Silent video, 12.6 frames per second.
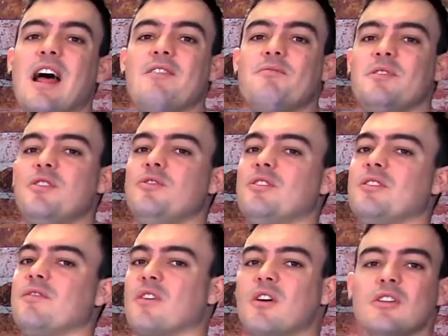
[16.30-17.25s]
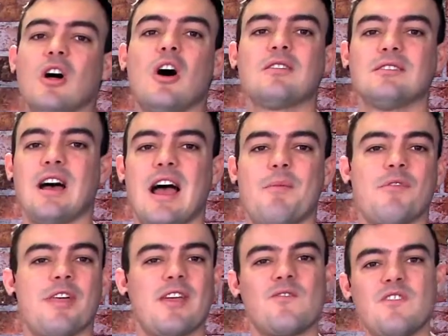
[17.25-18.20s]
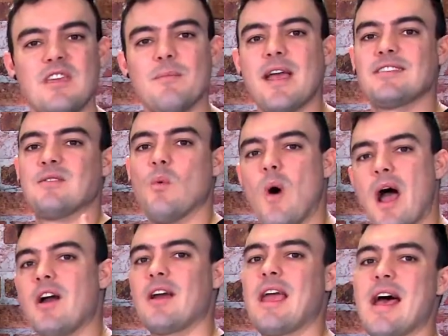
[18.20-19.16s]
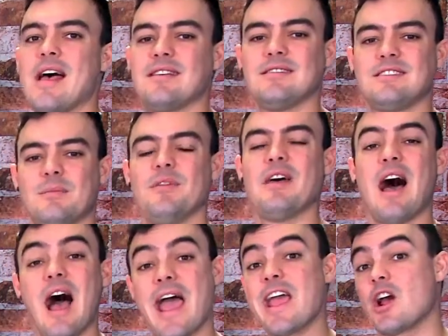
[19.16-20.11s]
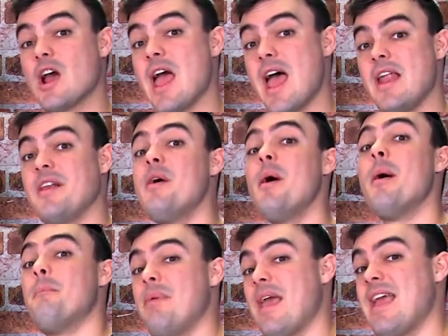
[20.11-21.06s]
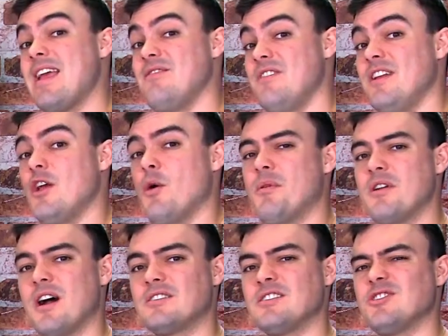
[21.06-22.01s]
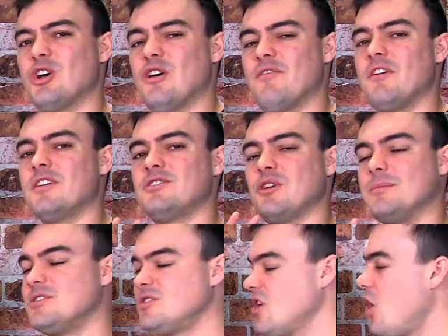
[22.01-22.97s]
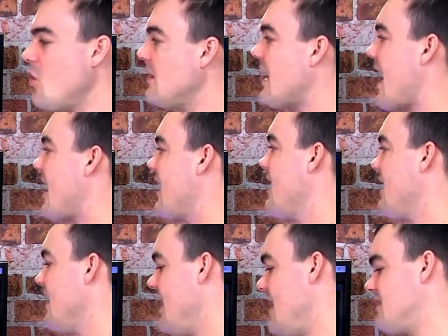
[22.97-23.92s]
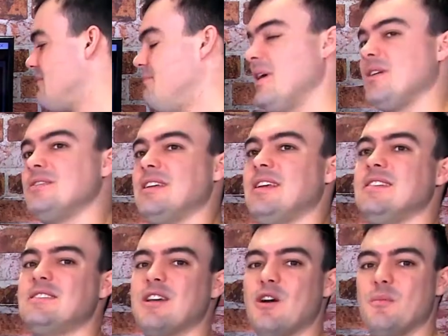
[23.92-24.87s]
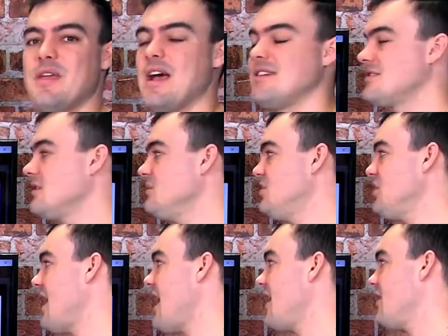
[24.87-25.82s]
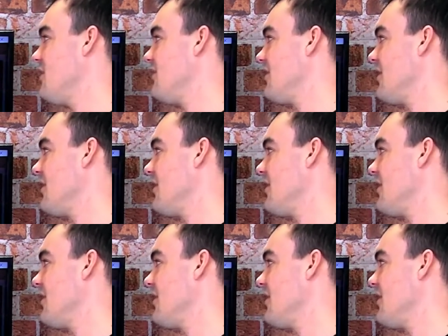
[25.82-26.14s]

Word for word: that I've been using for a long time with like vMix and Wirecast and some of the higher end paid video production software. So I'm so glad it's built into O B S. Let me show you how to use